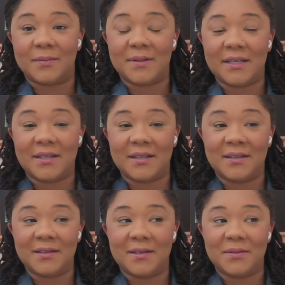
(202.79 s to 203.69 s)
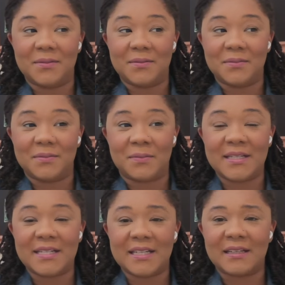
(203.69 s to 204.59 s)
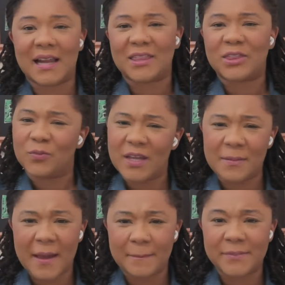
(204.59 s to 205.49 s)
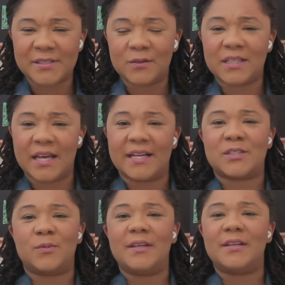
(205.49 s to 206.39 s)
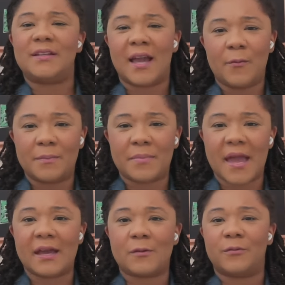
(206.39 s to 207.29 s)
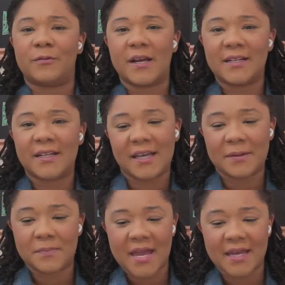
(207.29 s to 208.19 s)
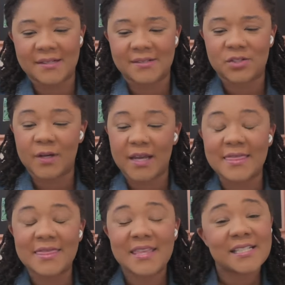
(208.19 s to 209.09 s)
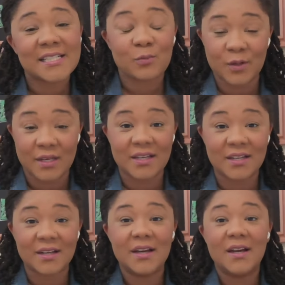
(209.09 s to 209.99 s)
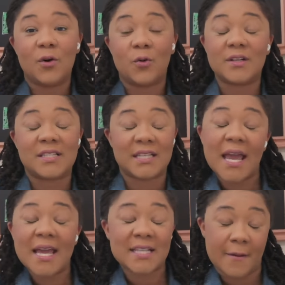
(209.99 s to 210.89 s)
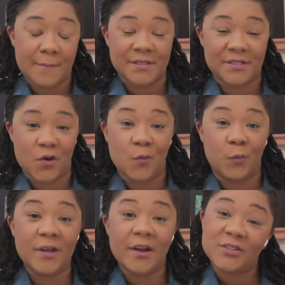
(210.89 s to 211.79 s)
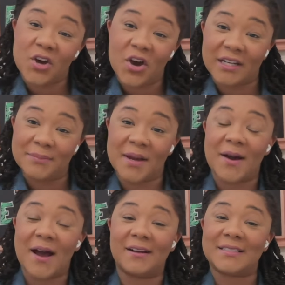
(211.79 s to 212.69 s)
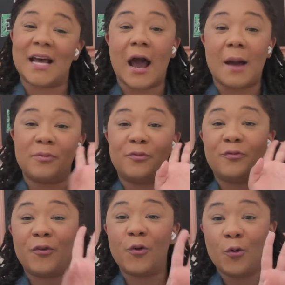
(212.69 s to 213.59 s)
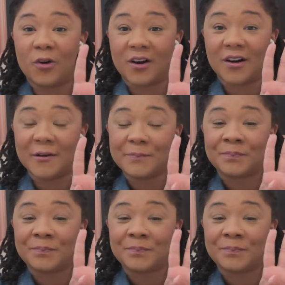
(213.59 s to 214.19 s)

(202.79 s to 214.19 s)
we we did like three episodes last week. Now we're back. We're ready to get back into it. And this week or today's episode, we are talking about our top four